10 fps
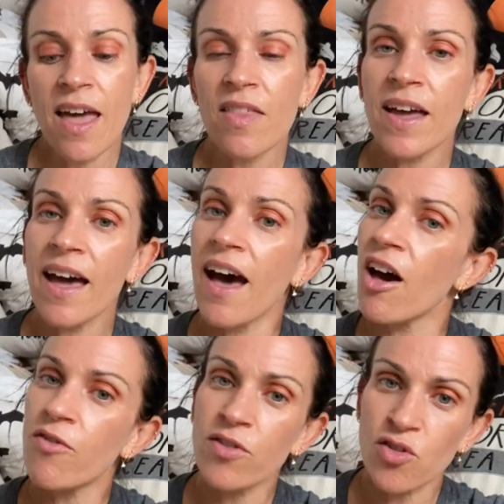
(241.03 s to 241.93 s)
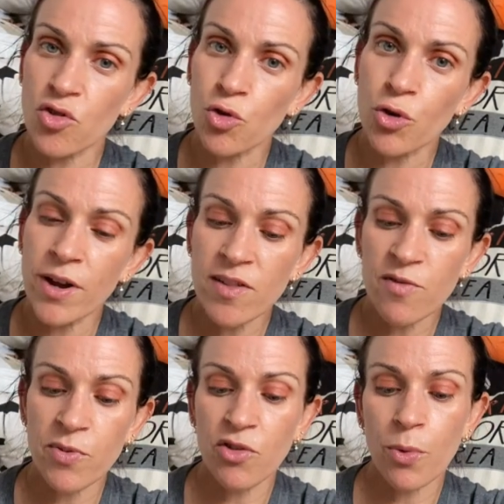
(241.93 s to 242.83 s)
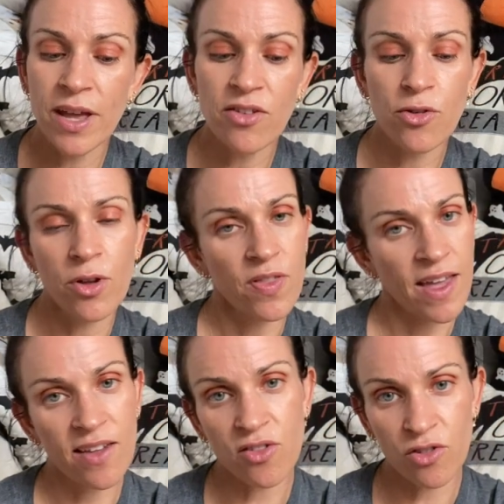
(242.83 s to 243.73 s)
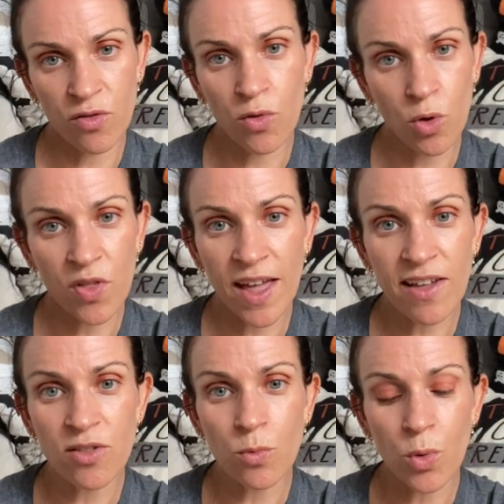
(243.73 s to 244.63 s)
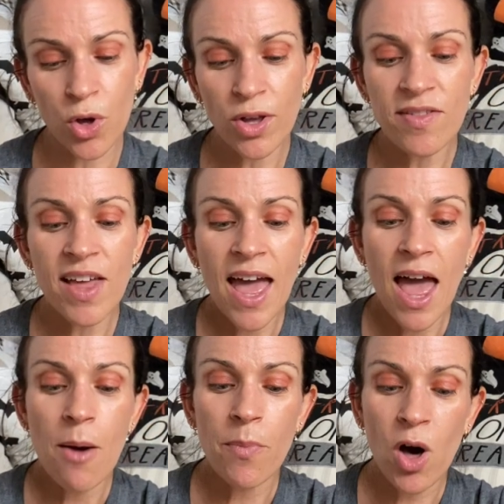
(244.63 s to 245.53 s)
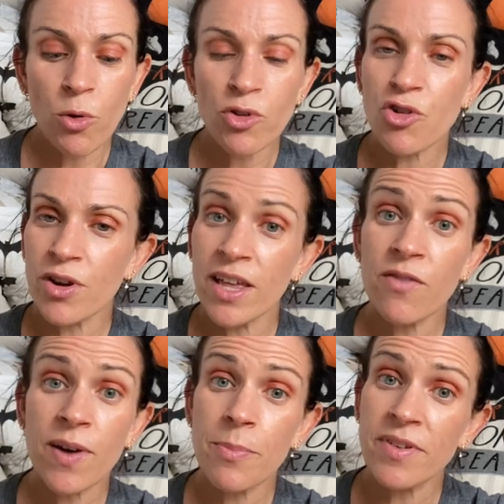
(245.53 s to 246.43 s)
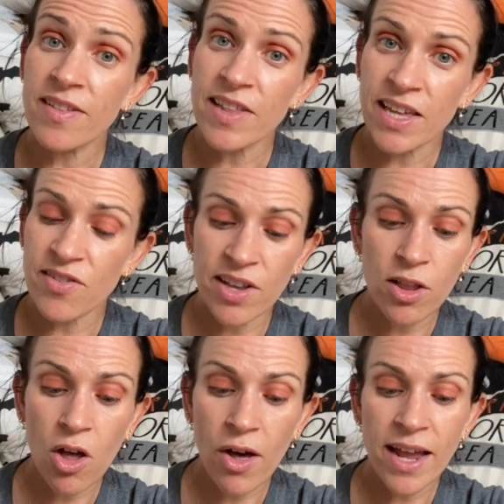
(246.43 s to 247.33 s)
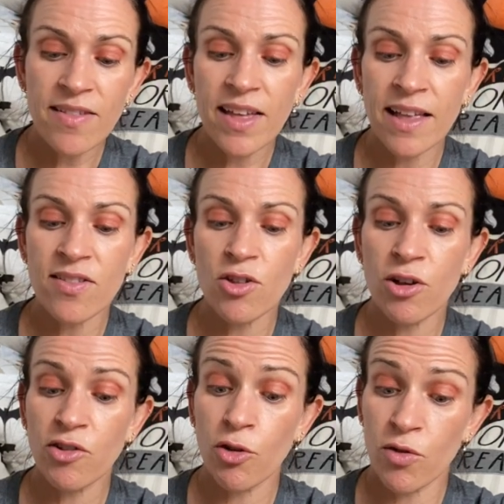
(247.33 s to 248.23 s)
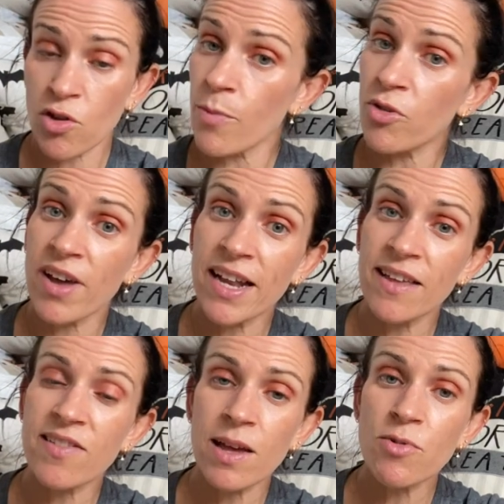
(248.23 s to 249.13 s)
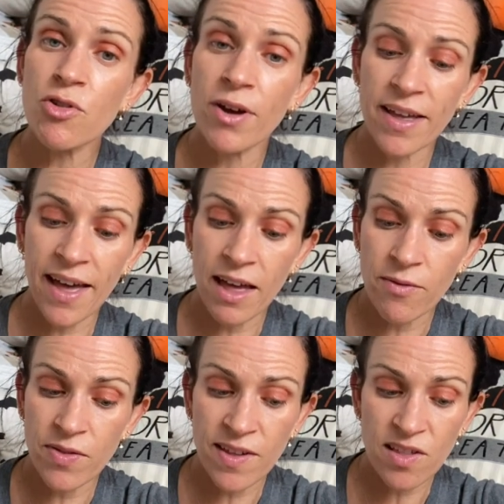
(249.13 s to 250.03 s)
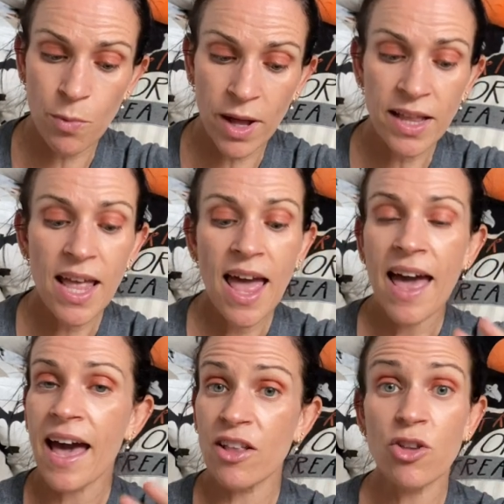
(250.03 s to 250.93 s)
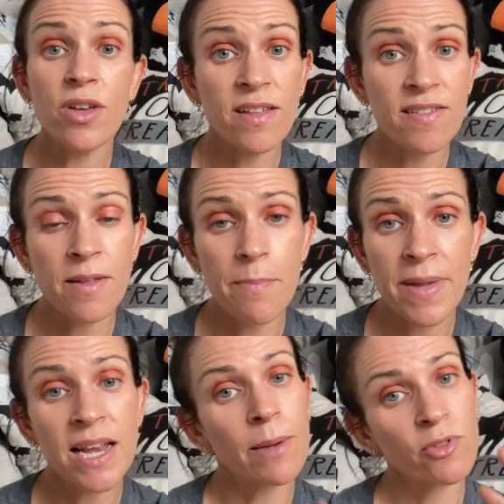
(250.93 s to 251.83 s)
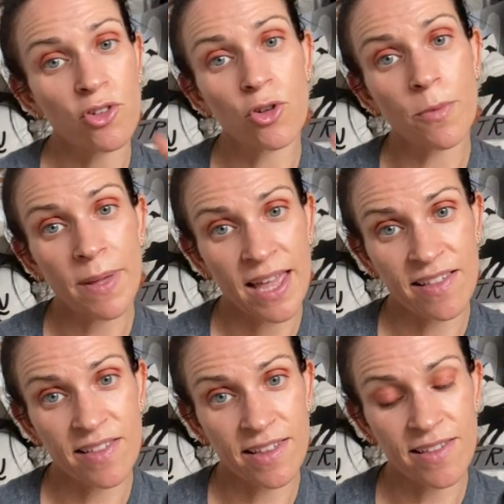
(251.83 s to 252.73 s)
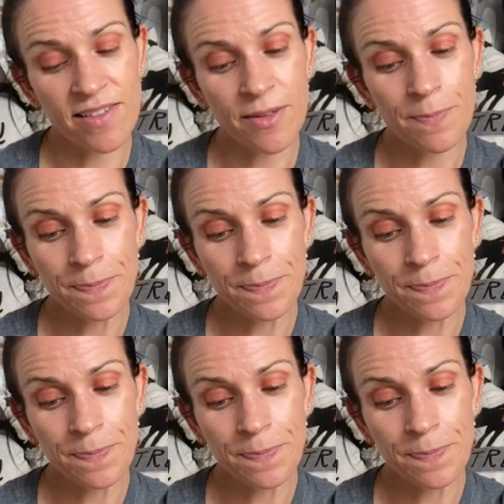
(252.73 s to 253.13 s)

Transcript: They are after stories of between 2,000 to 4,000 words, poetry of up to 60 lines, and simultaneous subs are okay for this one, and you can submit up to two pieces.